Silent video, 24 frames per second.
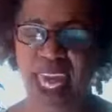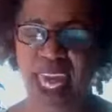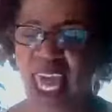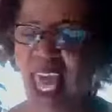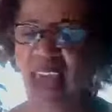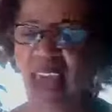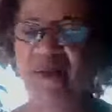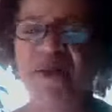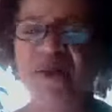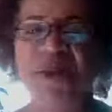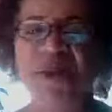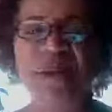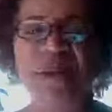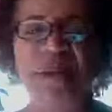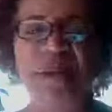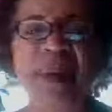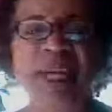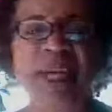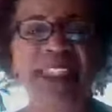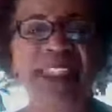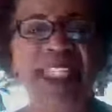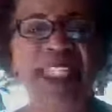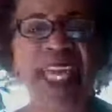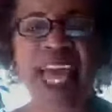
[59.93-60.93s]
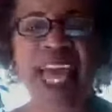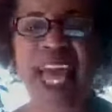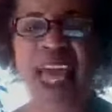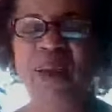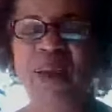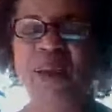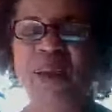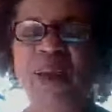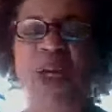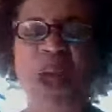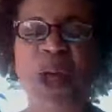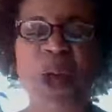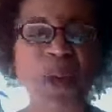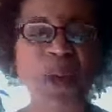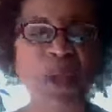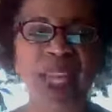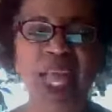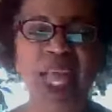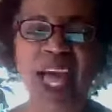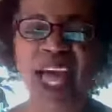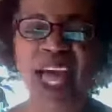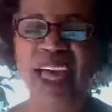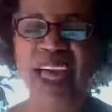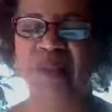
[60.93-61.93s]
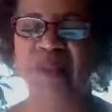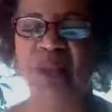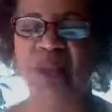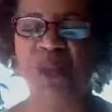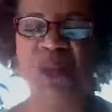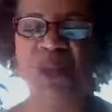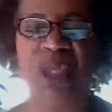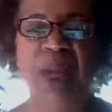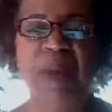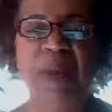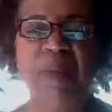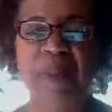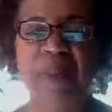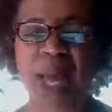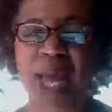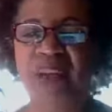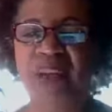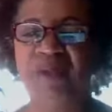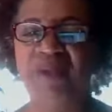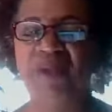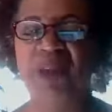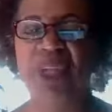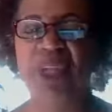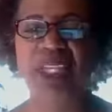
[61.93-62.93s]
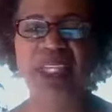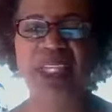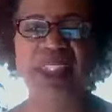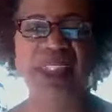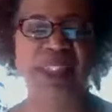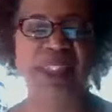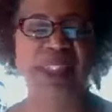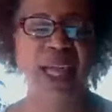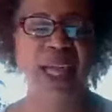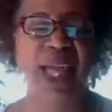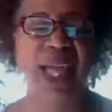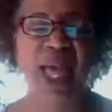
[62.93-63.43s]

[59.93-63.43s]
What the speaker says: Every Monday, I will go live doing a mindfulness